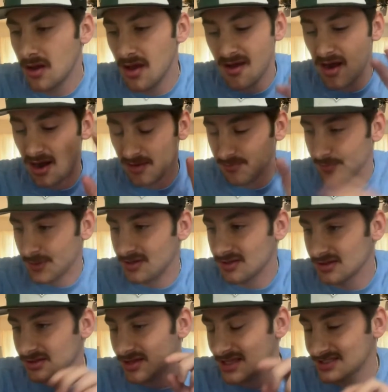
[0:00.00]
All right, but
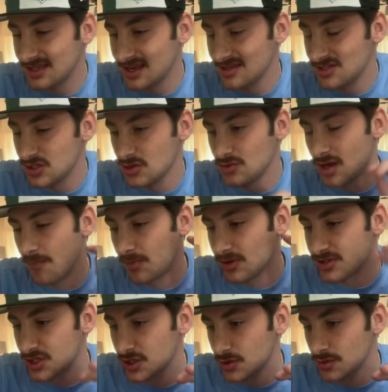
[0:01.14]
let's get into number
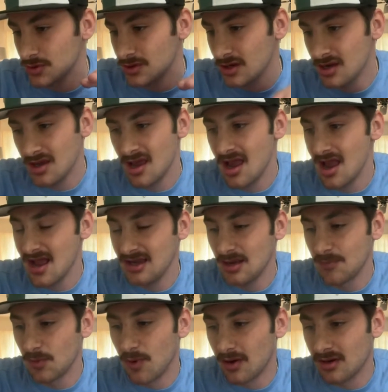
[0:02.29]
2 and number
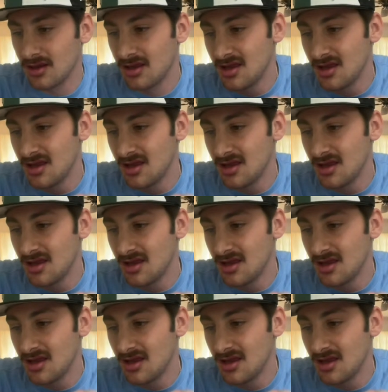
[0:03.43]
1.